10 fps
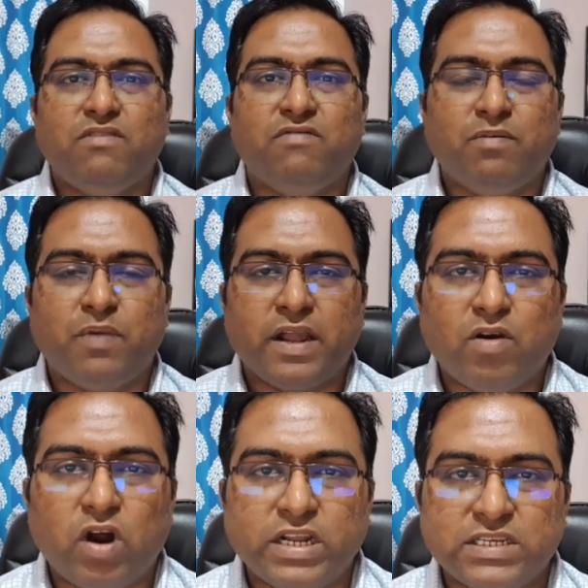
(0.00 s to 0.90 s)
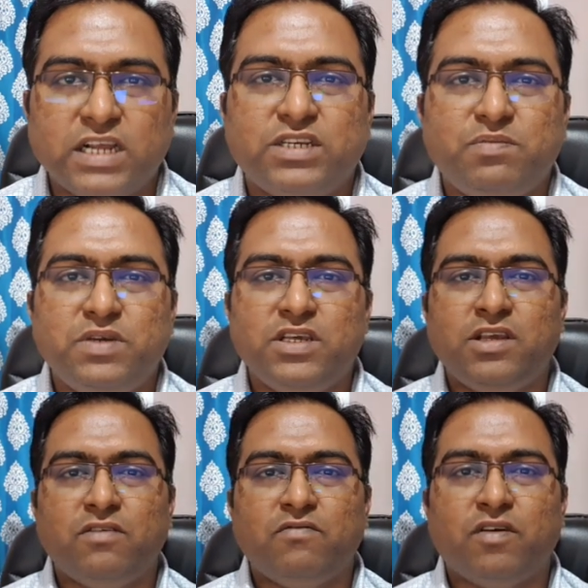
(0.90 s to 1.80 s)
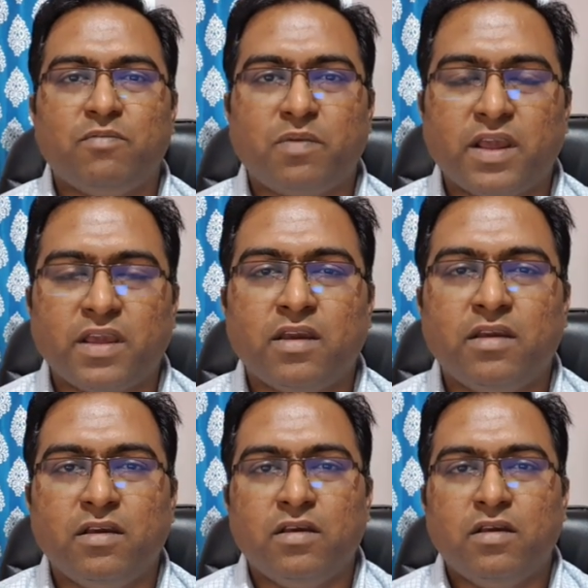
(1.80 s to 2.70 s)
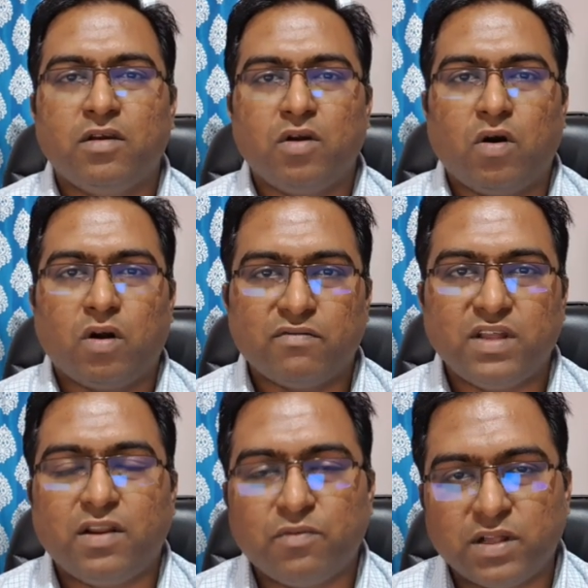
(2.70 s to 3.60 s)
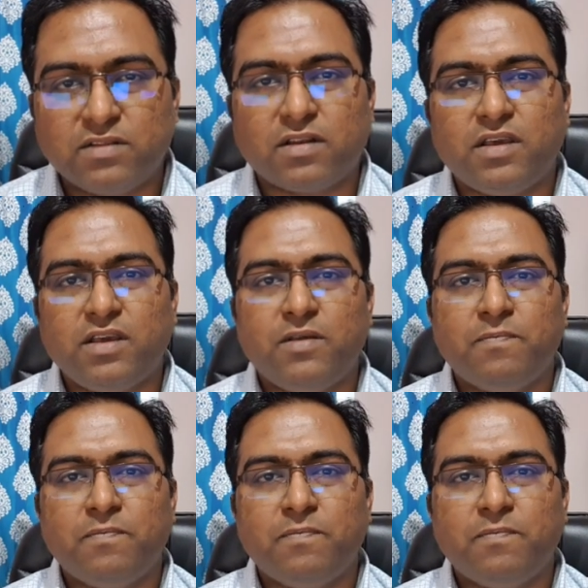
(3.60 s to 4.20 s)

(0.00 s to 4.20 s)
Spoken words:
We pray Goddess Lakshmi, we pray God of Dhanvantari.